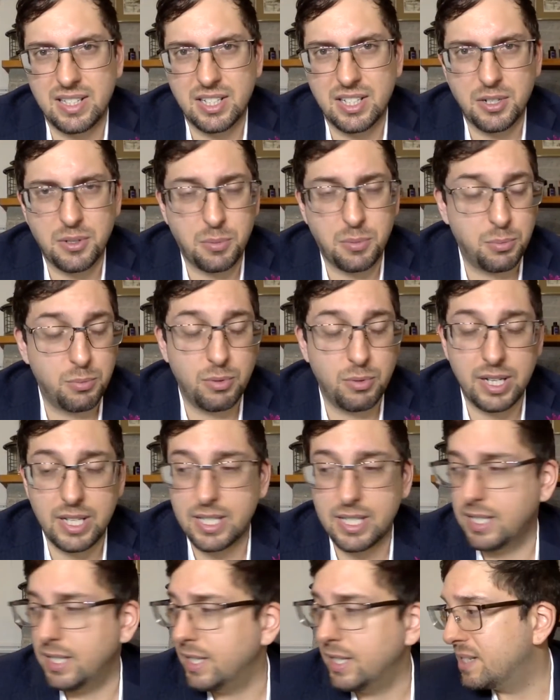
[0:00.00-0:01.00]
It's
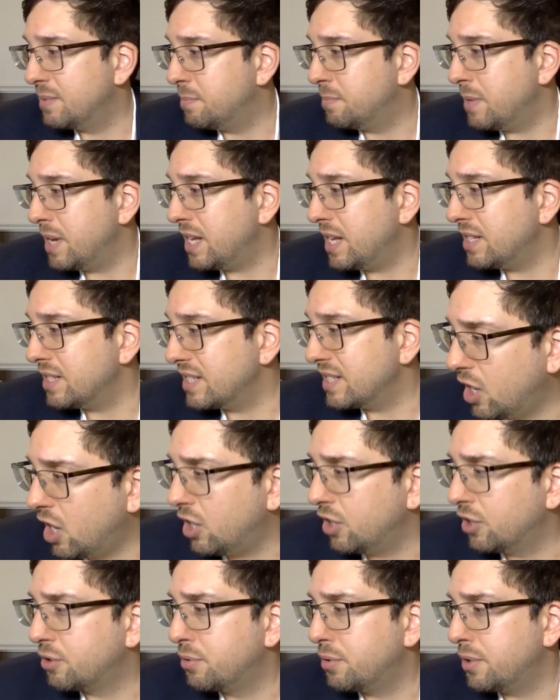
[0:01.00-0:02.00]
crazy. It smells
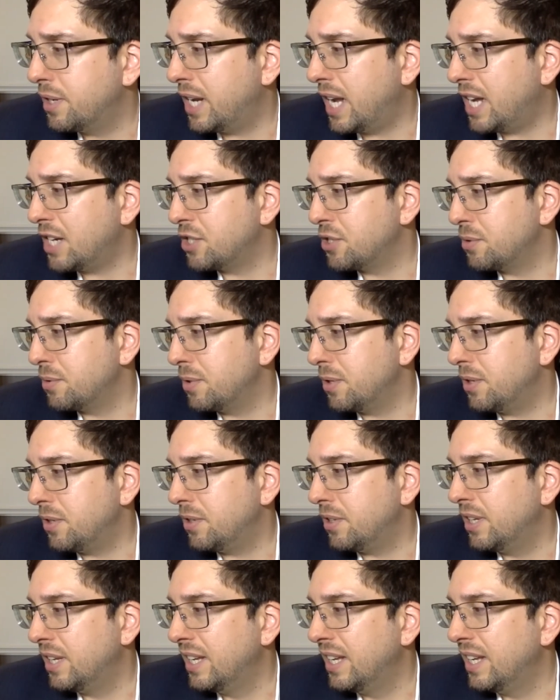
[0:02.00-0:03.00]
ultra
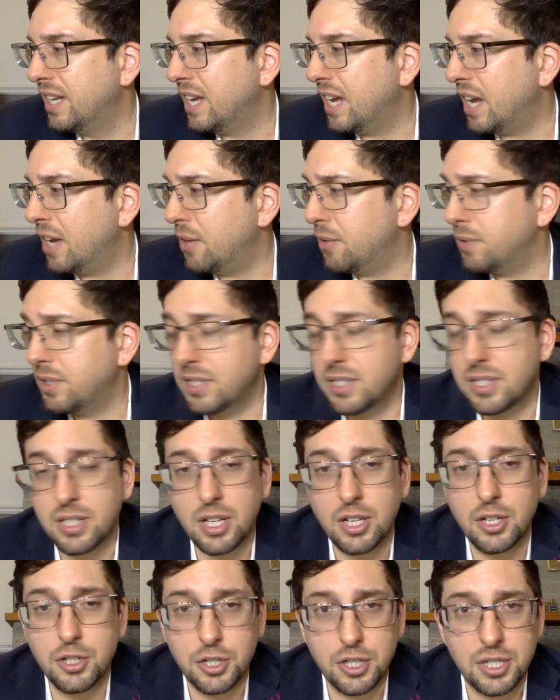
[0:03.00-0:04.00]
natural. I know it's
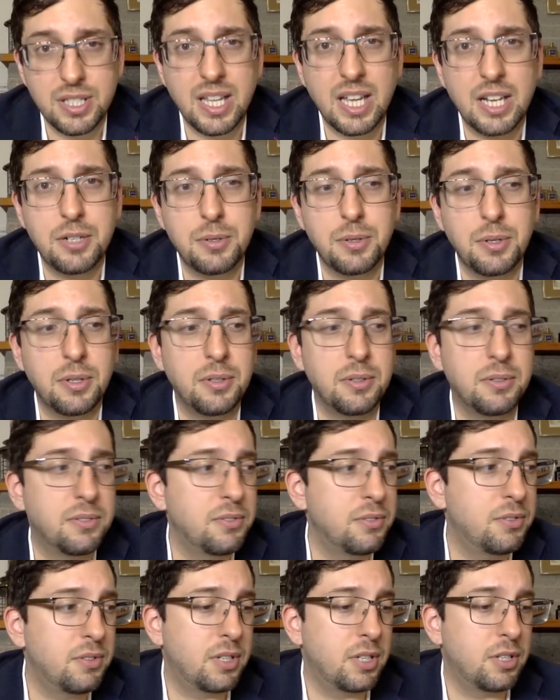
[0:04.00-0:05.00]
not just natural.
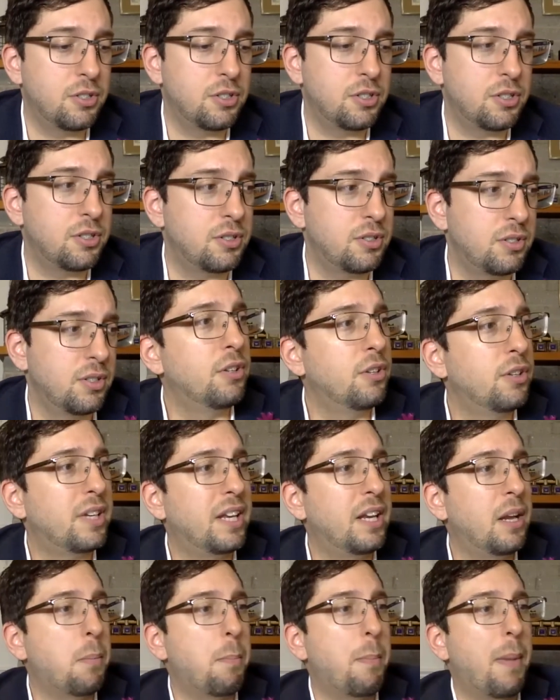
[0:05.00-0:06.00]
You can just look
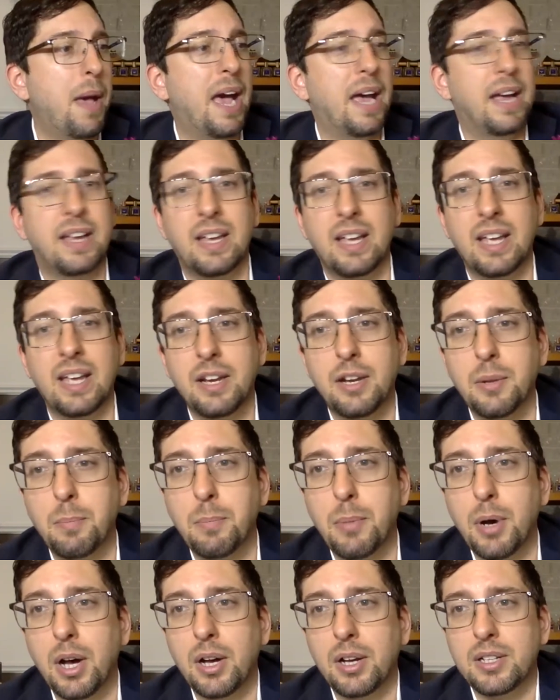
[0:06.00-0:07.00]
at the back, at the
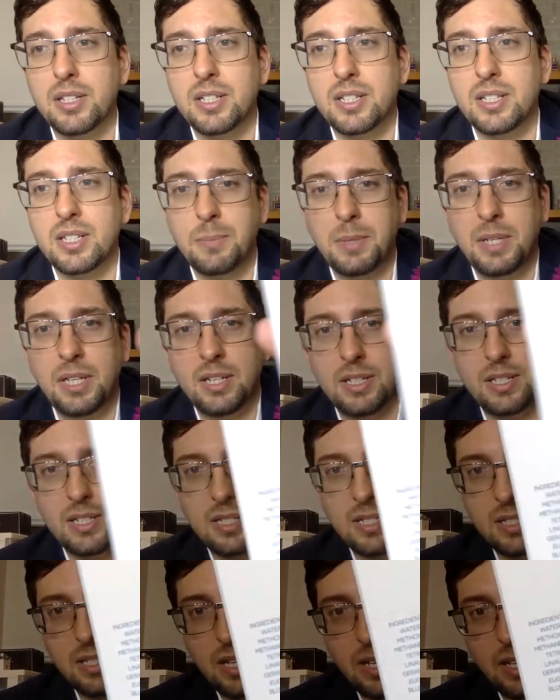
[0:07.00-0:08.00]
box. I mean, this
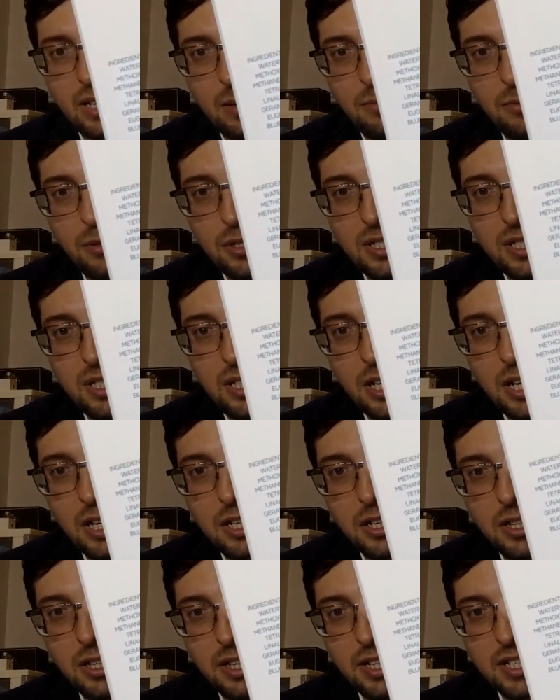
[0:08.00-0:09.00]
is like obviously not
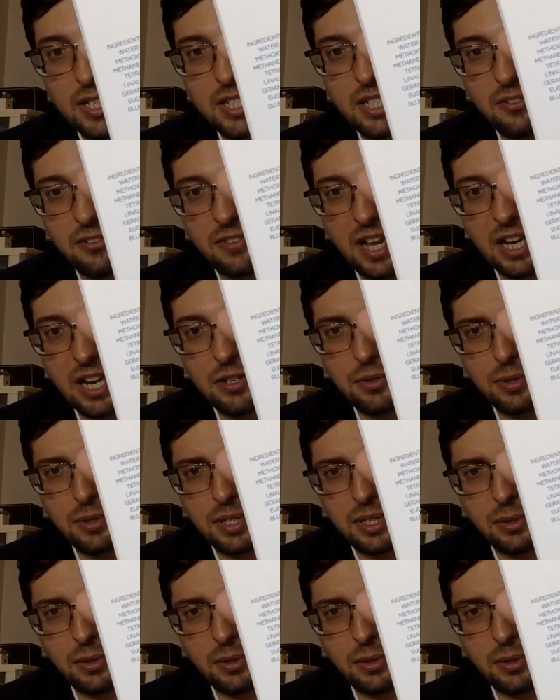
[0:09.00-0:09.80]
a list of natural